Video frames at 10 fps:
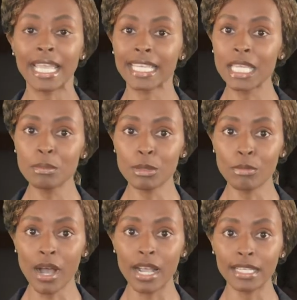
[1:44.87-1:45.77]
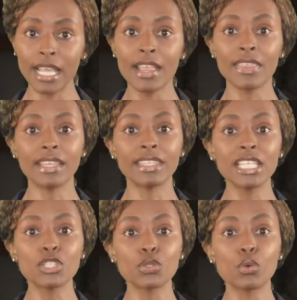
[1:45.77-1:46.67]
Keep in mind that
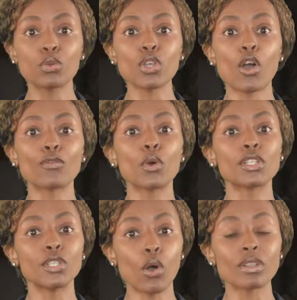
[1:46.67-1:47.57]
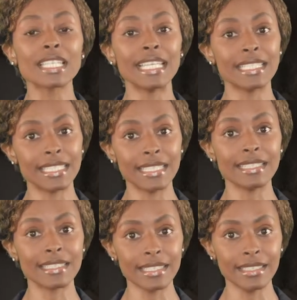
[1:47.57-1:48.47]
these tools are for adults in
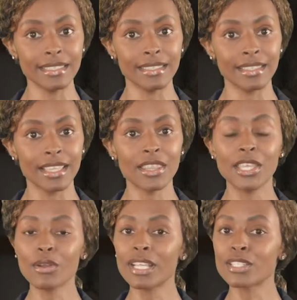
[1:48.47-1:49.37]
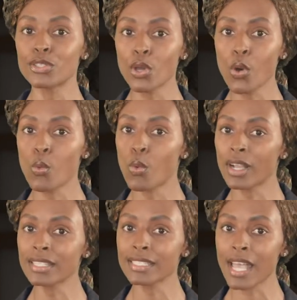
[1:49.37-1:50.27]
DC. There is no
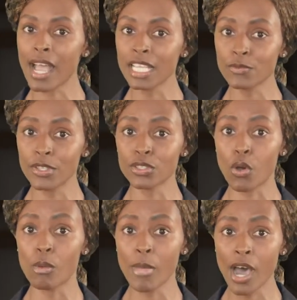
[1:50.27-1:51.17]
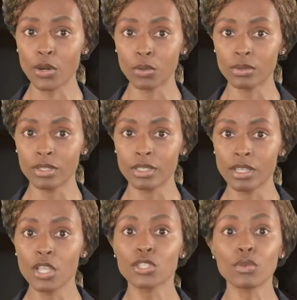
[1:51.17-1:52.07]
one-size-fits-all model,
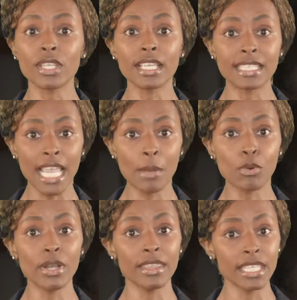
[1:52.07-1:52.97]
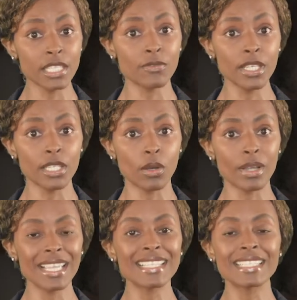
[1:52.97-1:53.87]
so the example in this video
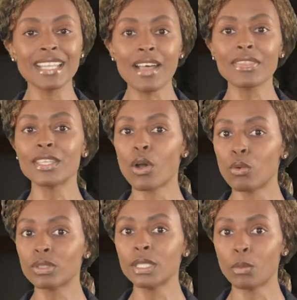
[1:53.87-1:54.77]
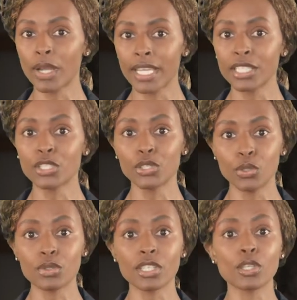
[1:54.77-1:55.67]
is not the only way to
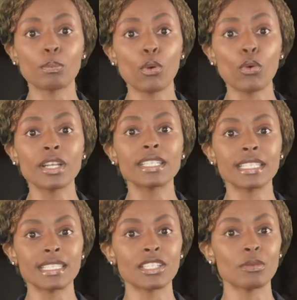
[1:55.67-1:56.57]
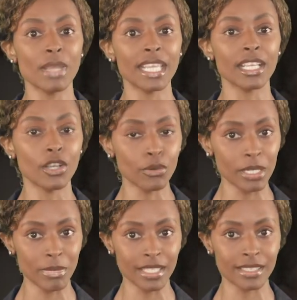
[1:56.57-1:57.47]
use a supported decision-making
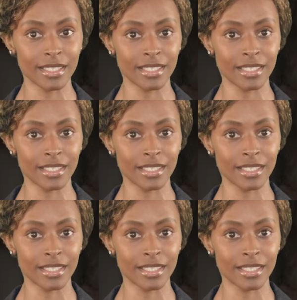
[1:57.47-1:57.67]
agreement.